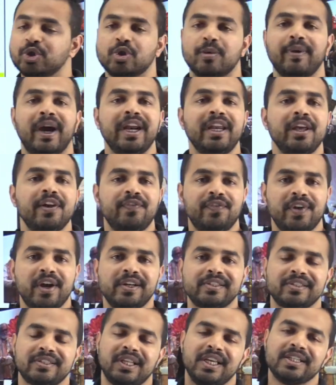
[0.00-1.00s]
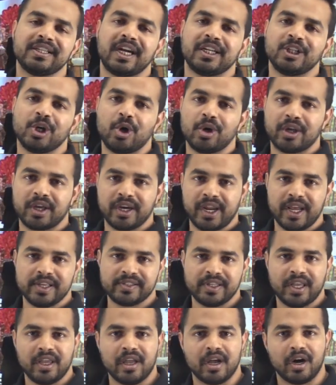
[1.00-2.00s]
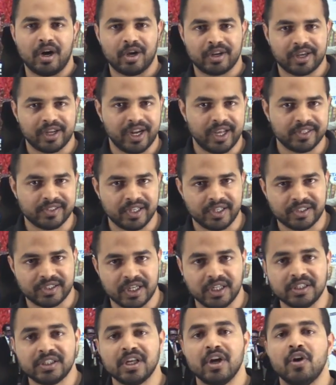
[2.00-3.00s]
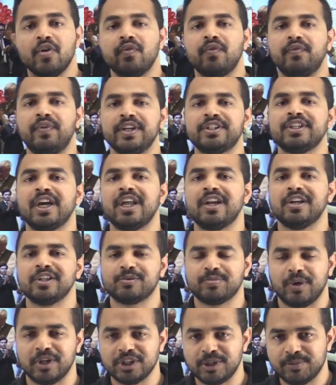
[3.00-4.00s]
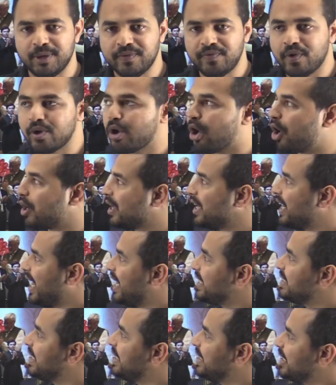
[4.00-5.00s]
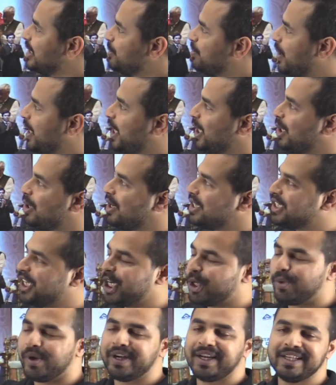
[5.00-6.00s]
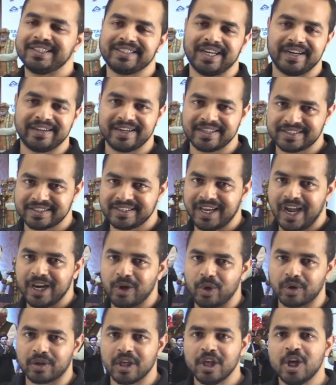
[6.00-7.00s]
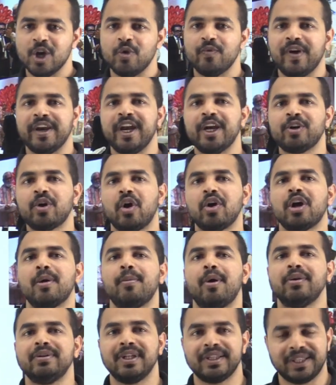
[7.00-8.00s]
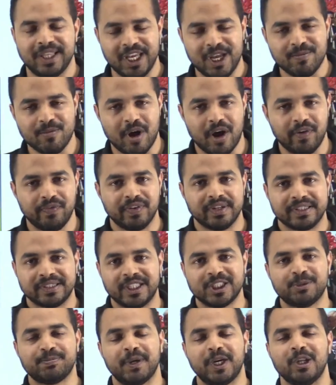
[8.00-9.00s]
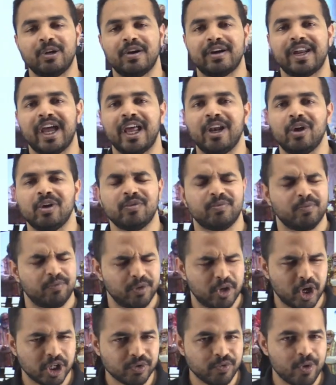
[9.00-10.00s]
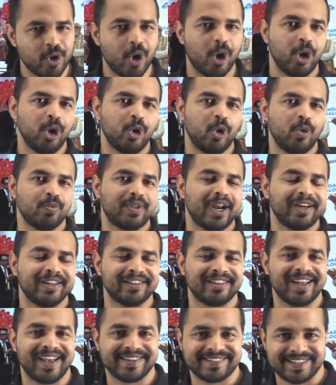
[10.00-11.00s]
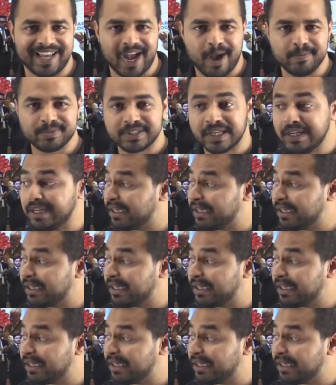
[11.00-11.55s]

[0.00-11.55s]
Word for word: So my dear friends, these are the organizing organizations which are responsible for organizing this particular G twenty standards dialogue. When I talk about the theme of this particular dialogue, because we all know that in the exams,